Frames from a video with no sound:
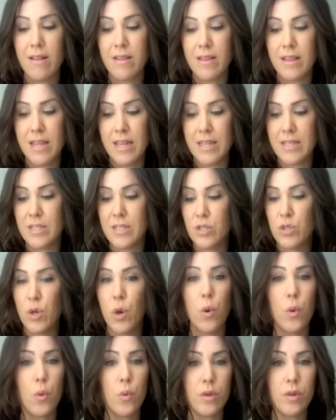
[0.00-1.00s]
This
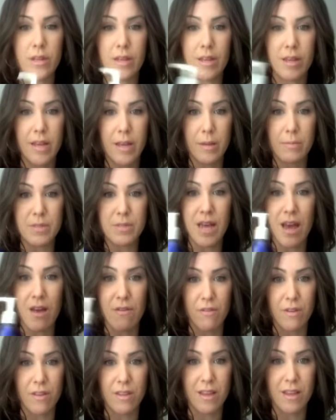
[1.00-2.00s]
totally keeps
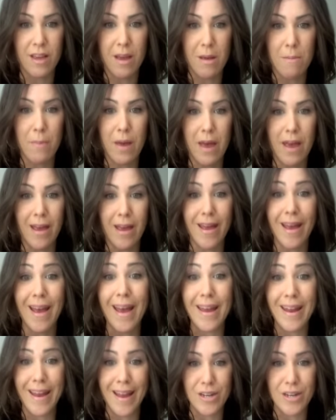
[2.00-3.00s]
everything at bay.
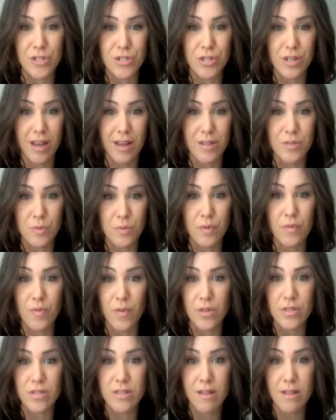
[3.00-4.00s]
It actually has
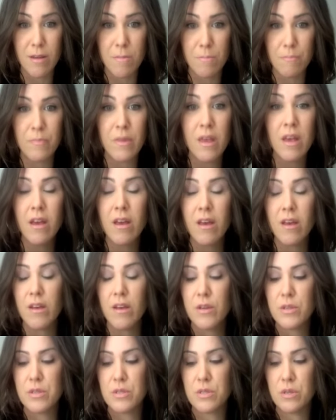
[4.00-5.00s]
reversed them.
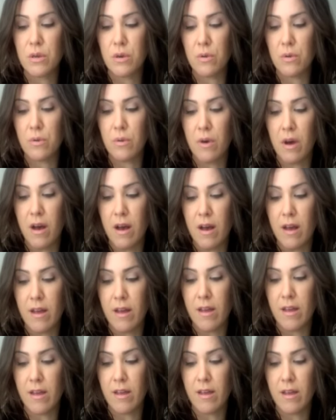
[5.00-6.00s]
So
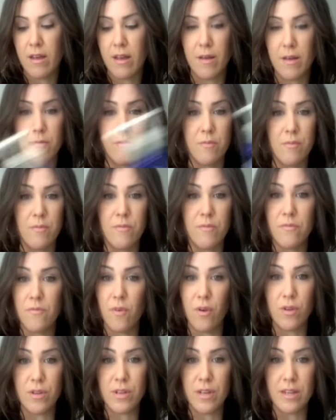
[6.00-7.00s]
I have
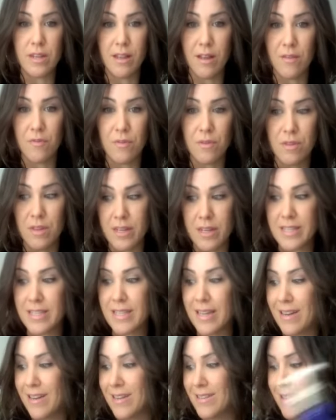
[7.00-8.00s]
fallen in love with this,
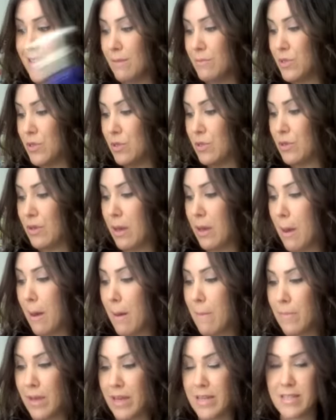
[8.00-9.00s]
and it's absolutely
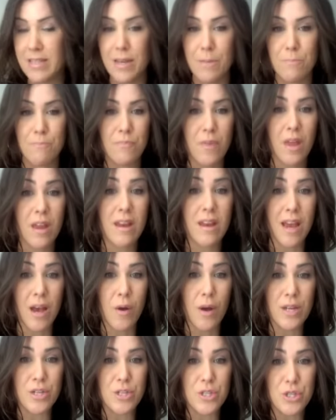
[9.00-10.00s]
amazing. Now,
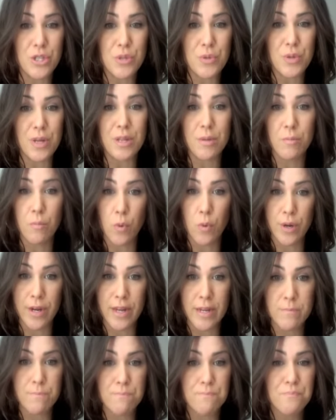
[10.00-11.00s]
I do, in the
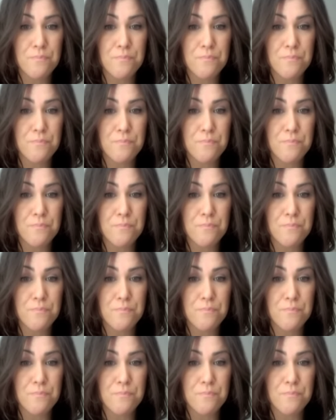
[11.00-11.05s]
morning,